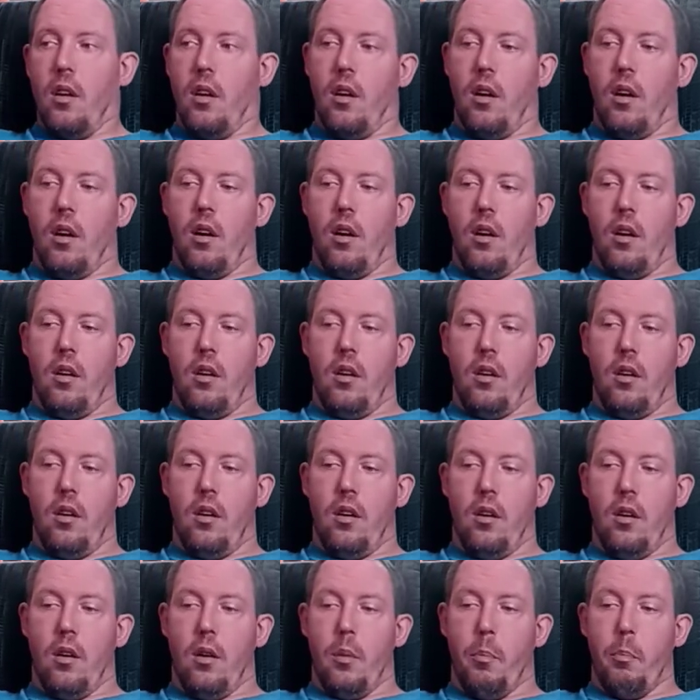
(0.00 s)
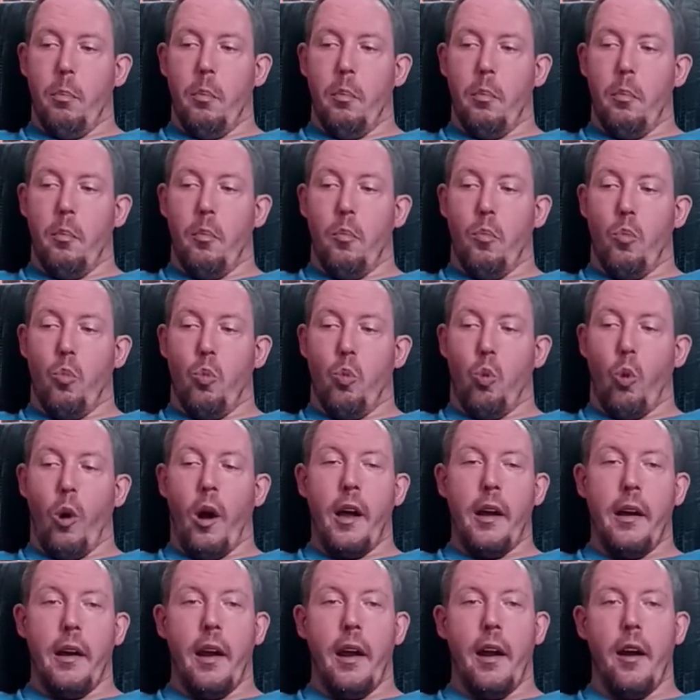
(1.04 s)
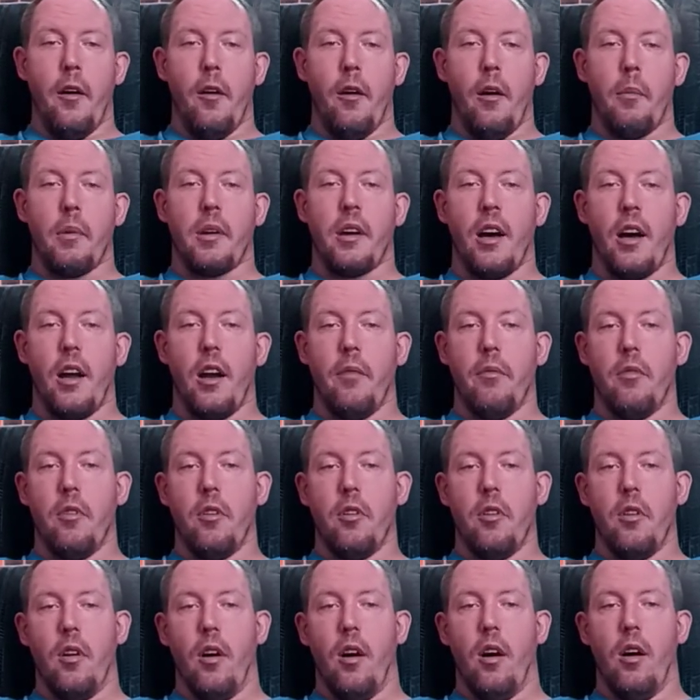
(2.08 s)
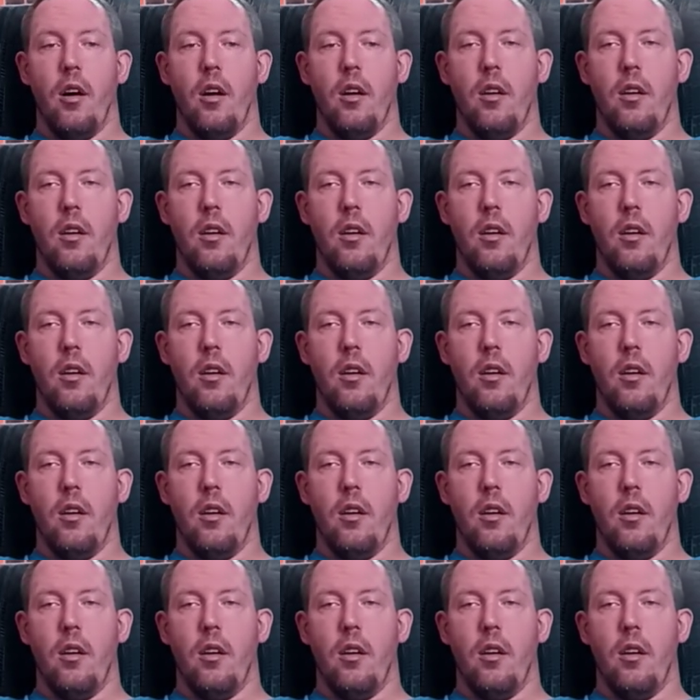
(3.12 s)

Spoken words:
Right now I'm kind of on